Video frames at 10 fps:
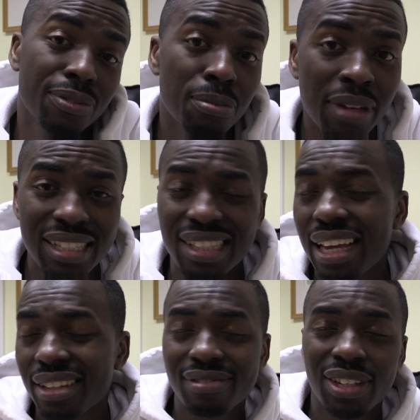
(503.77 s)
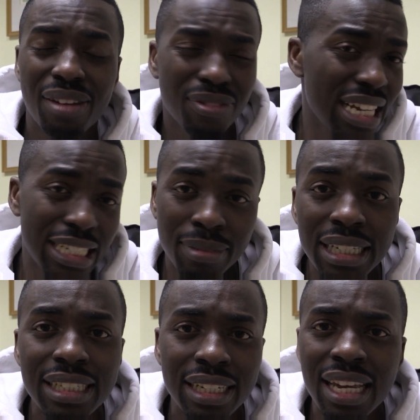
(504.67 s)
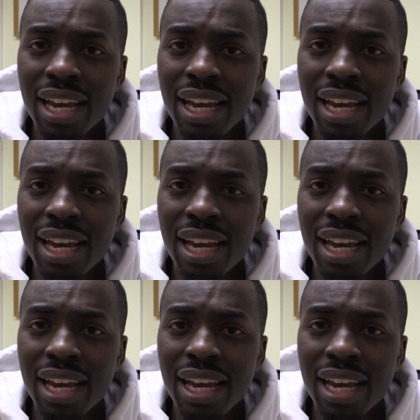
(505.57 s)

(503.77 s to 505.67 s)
For me, it's like, you know, I feel like I'm eating.